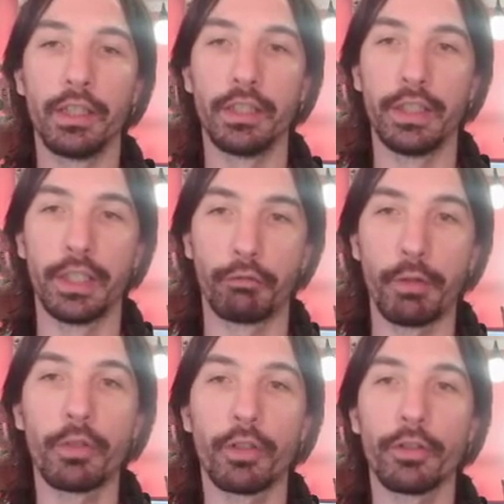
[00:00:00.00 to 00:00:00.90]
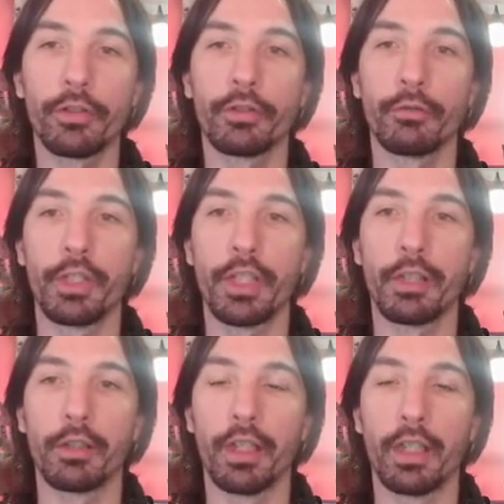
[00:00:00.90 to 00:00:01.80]
descriptors, so which
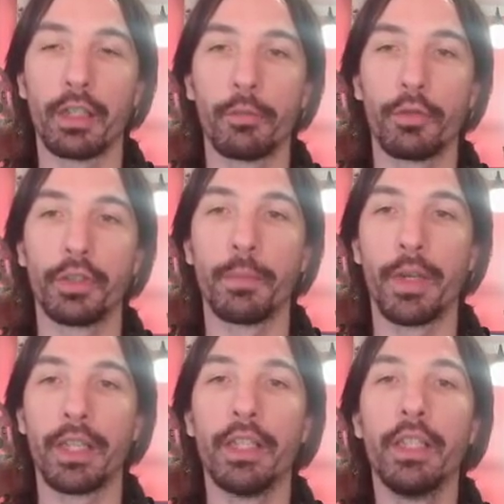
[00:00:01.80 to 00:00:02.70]
are computed by